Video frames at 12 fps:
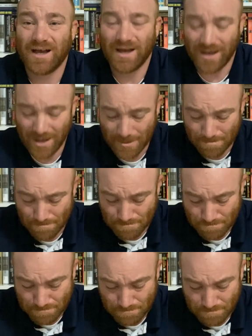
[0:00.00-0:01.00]
Um,
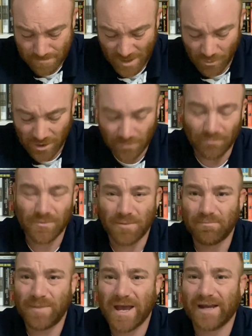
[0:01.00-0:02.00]
Well,
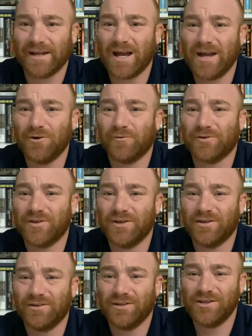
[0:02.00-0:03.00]
Peg and I over at
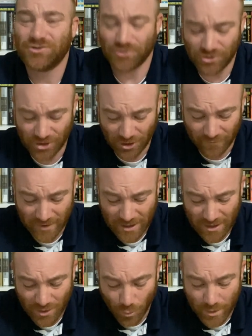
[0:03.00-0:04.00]
the History Show,
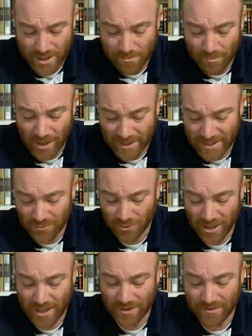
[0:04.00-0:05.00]
we buddy
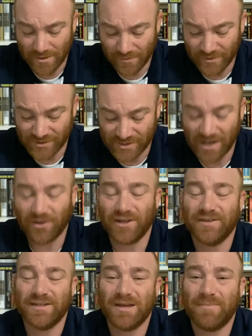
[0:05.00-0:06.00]
read The
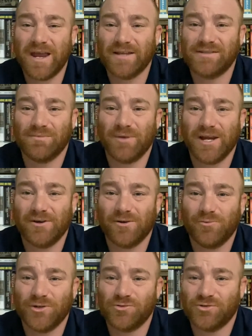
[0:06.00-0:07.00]
Zealot and the Emancipator,
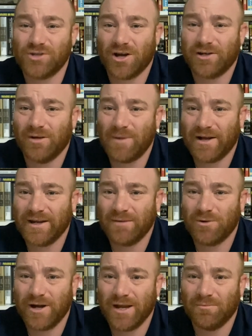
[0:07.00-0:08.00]
which was talking about
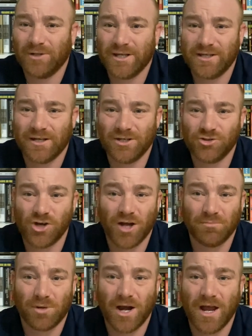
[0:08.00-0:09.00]
Abraham Lincoln and
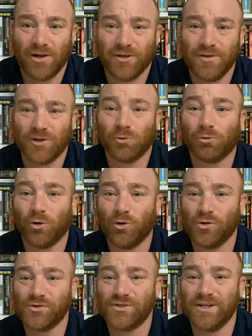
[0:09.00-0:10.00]
John Brown and their
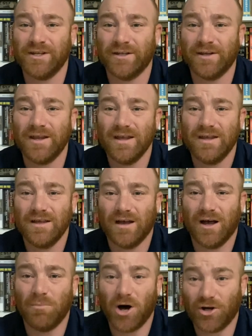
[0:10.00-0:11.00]
roles in
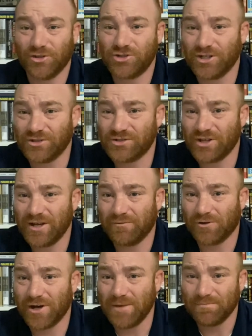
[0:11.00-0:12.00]
abolishing
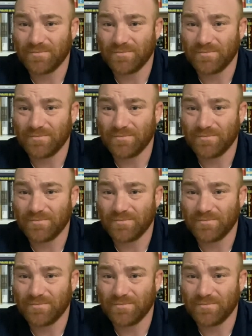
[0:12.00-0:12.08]
slavery.